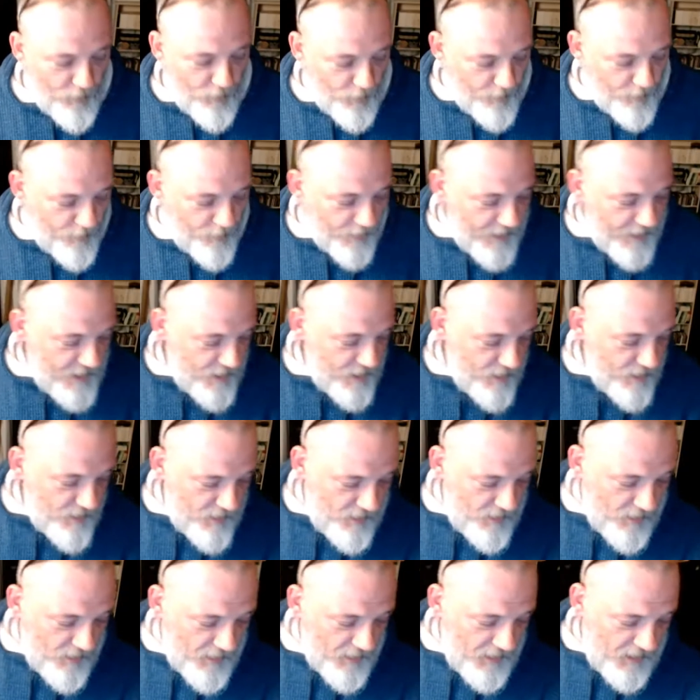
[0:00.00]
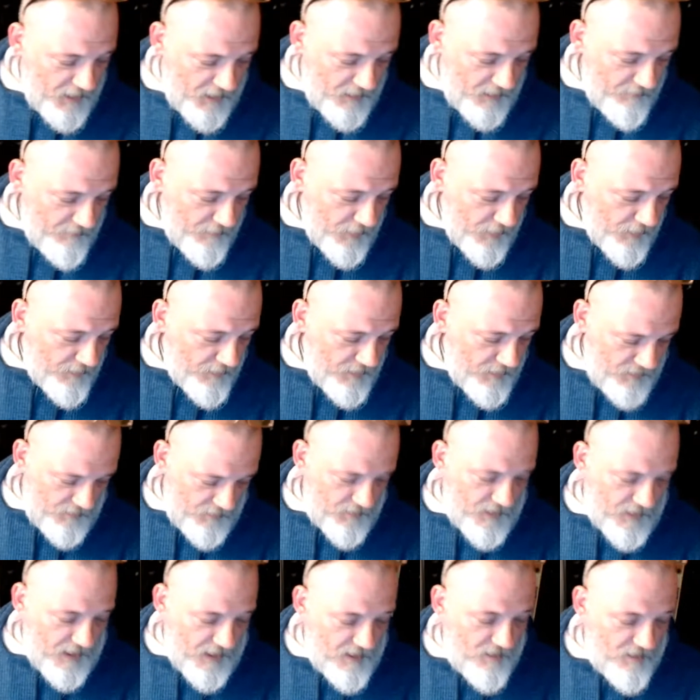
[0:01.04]
corporations start getting involved, because
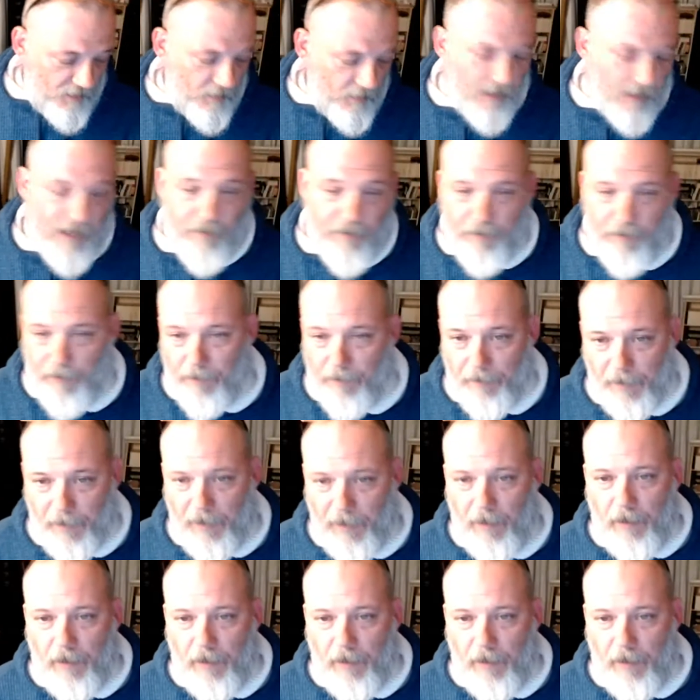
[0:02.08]
those guys do have a